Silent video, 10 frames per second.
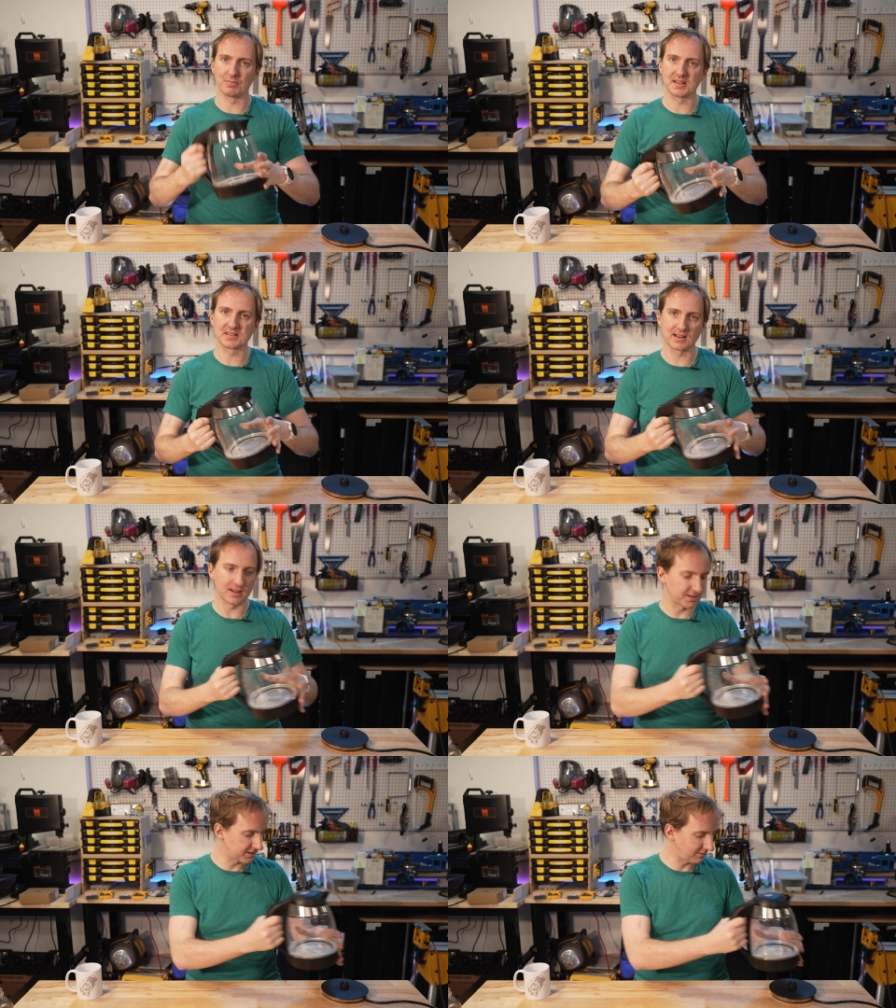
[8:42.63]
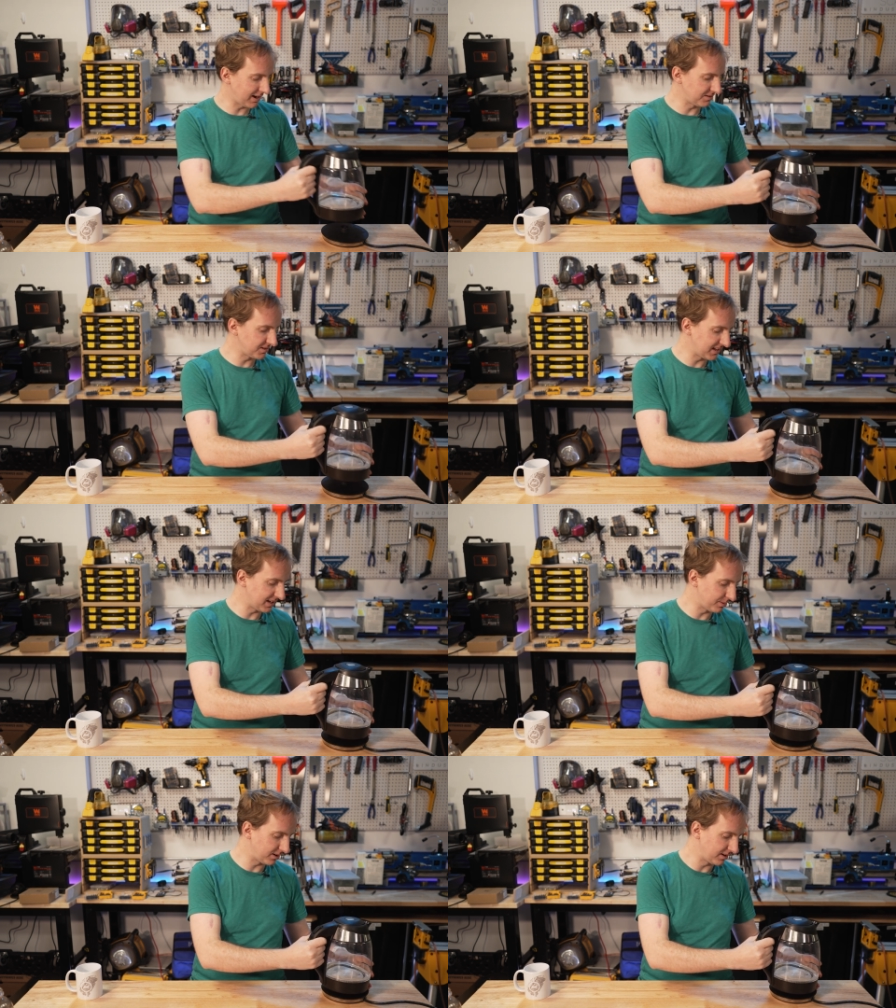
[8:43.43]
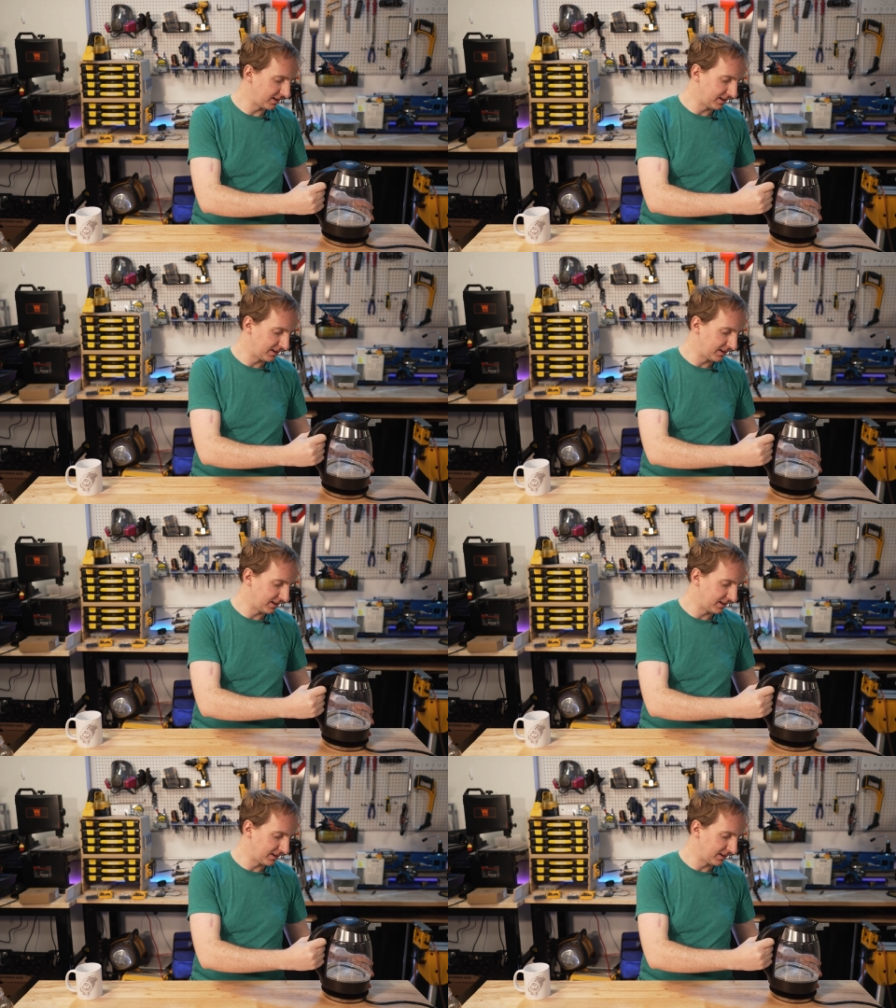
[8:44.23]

this glass surround here, but